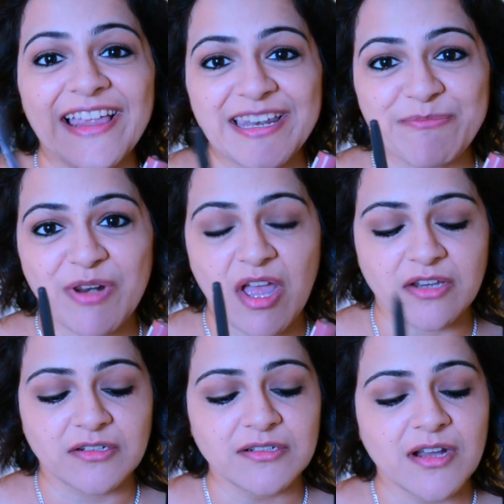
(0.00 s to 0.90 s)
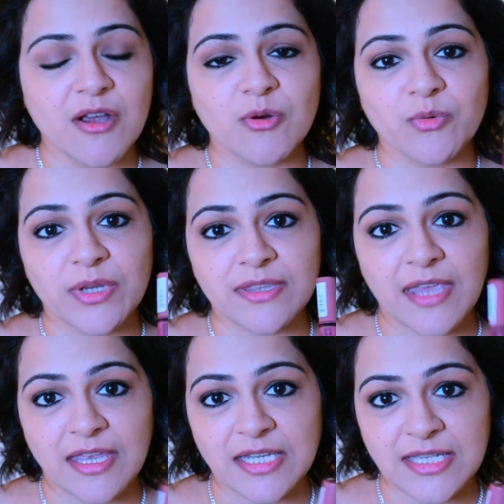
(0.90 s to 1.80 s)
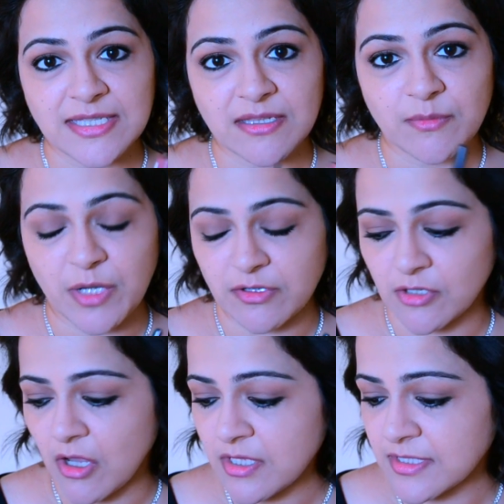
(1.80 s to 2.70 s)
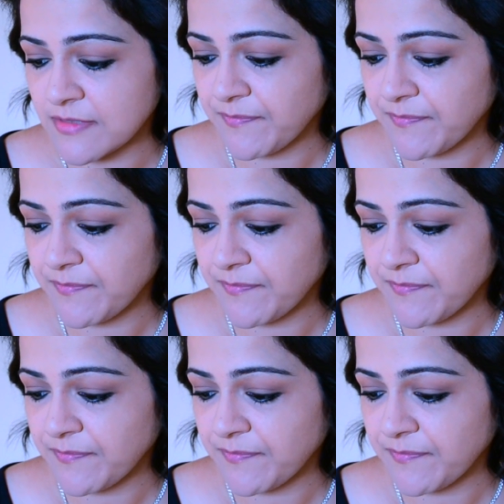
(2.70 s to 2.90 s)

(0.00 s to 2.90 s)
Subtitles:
lip liner with a NYX Butter Gloss.